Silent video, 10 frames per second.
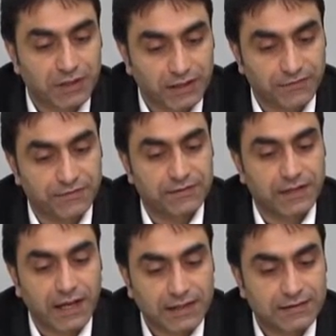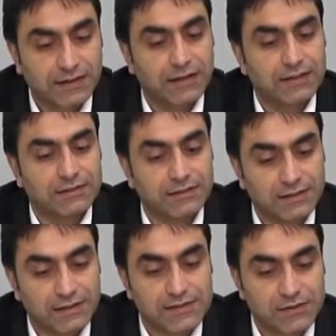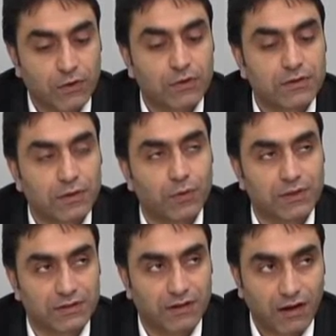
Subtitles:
and He had created everything,